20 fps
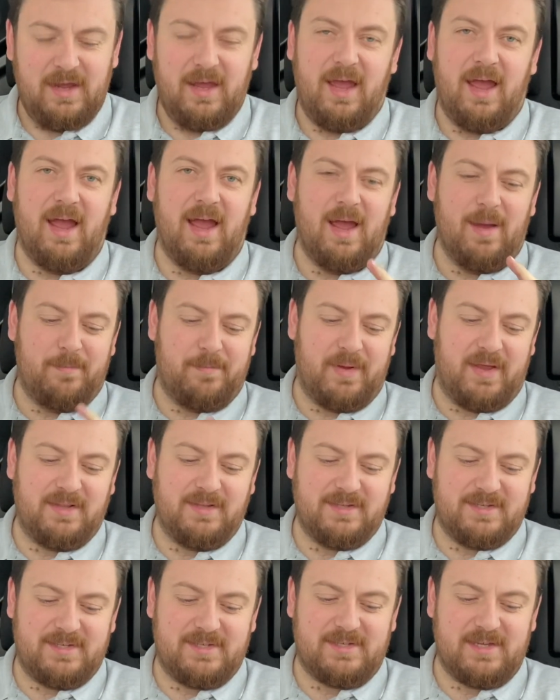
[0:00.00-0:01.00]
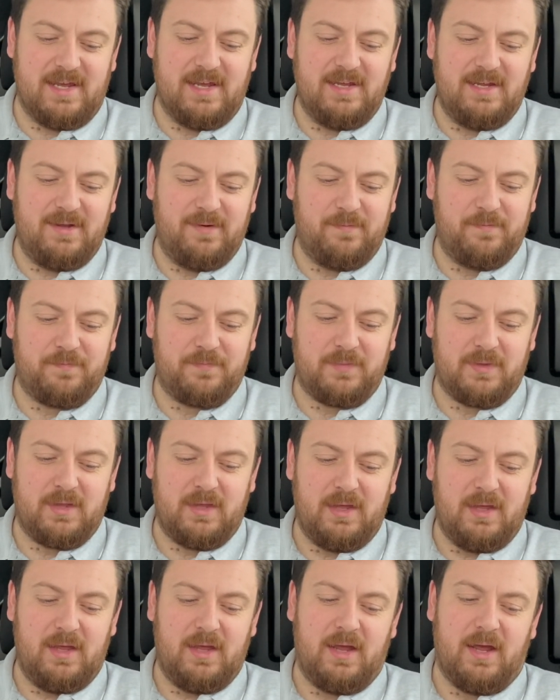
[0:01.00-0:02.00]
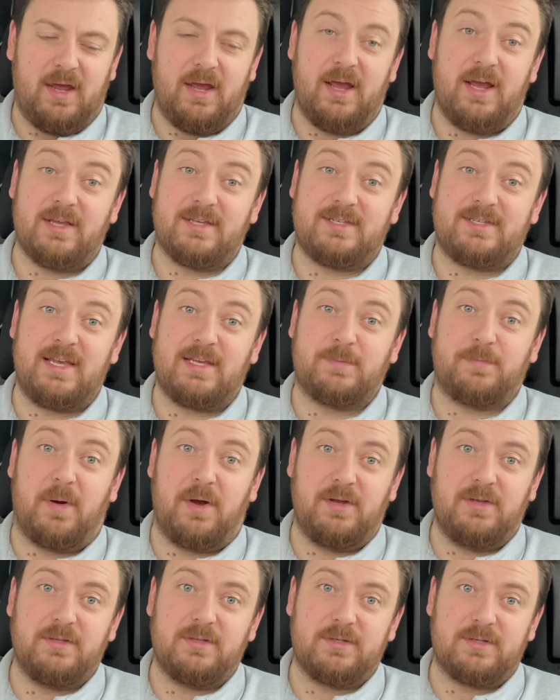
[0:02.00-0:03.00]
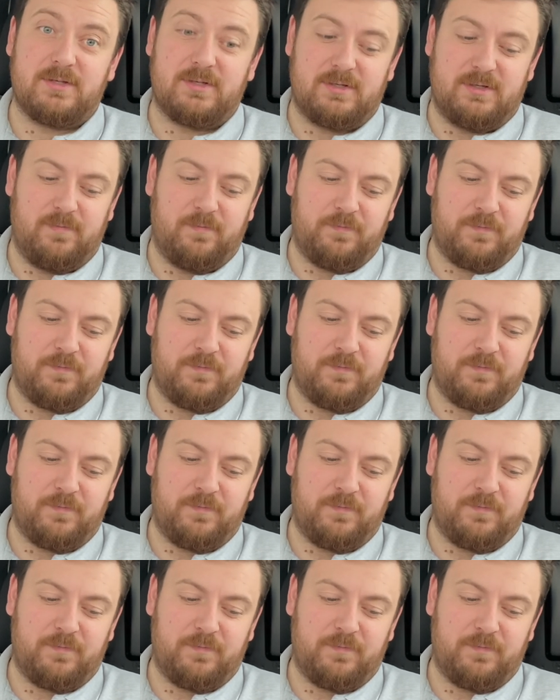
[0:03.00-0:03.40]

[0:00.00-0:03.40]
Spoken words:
we? Band C, 6 points,